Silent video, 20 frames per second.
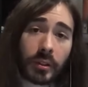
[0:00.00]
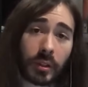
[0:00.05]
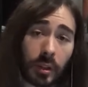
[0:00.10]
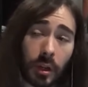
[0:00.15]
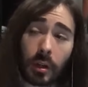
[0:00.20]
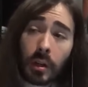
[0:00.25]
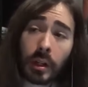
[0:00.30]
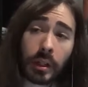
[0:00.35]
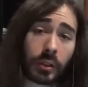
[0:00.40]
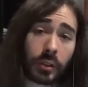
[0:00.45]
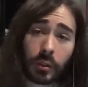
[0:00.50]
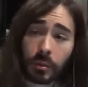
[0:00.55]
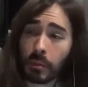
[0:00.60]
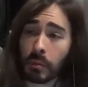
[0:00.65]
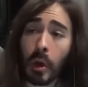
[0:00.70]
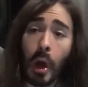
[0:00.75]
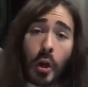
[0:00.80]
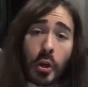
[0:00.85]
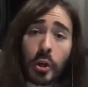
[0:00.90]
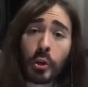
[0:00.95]
There is
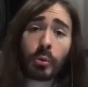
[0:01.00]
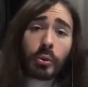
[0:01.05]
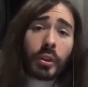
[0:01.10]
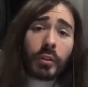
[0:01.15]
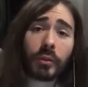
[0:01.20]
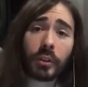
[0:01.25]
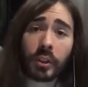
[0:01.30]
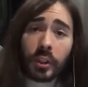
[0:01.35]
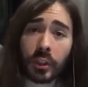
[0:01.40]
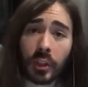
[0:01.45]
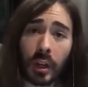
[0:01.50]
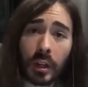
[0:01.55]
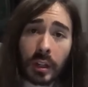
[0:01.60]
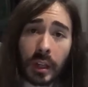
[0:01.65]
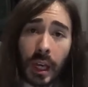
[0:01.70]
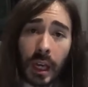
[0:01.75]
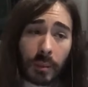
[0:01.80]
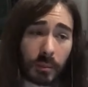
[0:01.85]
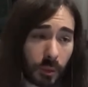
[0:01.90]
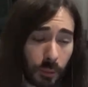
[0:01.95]
a huge emphasis on
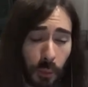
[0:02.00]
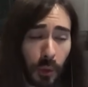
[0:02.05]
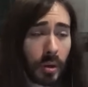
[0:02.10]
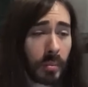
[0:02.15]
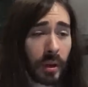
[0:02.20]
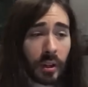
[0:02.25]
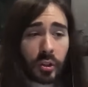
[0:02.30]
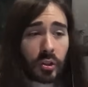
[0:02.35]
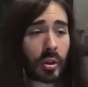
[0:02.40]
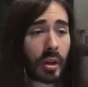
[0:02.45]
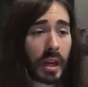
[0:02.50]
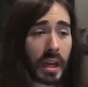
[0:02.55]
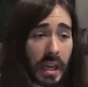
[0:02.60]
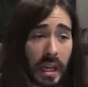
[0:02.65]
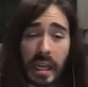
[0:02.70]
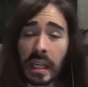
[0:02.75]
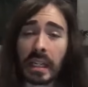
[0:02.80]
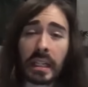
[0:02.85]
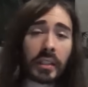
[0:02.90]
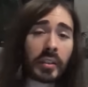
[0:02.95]
games. Pretty much
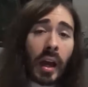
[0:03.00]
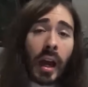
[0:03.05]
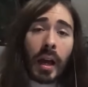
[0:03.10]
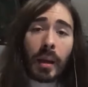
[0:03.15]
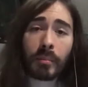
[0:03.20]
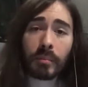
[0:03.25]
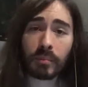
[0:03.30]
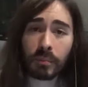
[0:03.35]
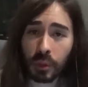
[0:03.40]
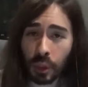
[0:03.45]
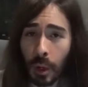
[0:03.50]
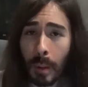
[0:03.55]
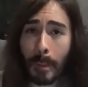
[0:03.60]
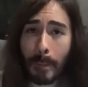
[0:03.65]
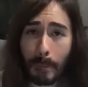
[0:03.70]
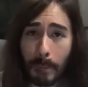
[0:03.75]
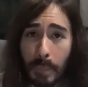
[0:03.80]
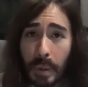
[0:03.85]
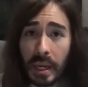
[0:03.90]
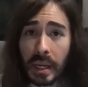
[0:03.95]
anytime
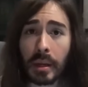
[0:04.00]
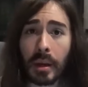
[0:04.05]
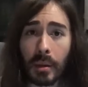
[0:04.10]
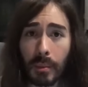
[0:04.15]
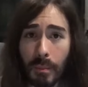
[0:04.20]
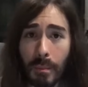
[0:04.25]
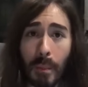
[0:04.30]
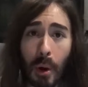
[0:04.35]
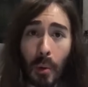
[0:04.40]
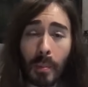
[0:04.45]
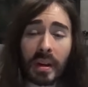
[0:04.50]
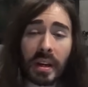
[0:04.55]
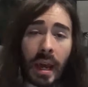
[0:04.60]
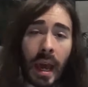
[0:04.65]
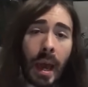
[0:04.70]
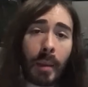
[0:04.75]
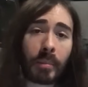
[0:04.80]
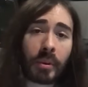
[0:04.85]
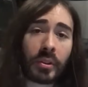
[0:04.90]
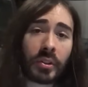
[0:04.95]
some big moment
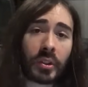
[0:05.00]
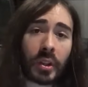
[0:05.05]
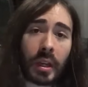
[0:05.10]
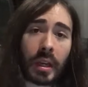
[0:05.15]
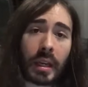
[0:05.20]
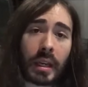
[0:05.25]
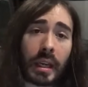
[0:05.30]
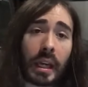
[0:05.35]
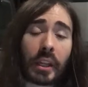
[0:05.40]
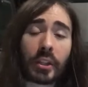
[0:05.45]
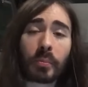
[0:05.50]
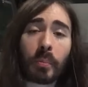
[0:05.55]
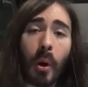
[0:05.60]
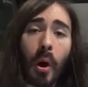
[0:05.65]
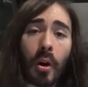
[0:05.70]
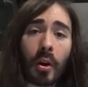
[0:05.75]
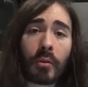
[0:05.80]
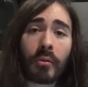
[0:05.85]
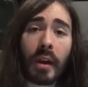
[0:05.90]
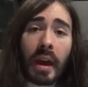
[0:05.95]
happens, it's
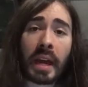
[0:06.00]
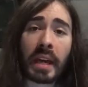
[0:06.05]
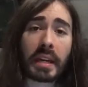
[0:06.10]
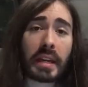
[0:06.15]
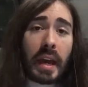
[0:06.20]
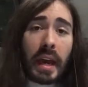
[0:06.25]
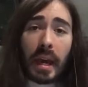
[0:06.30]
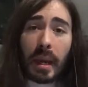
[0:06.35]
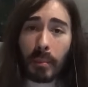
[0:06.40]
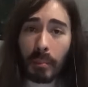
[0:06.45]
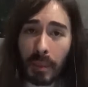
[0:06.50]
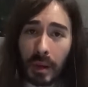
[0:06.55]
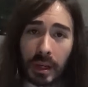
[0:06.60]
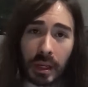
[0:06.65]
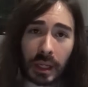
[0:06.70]
part of a game.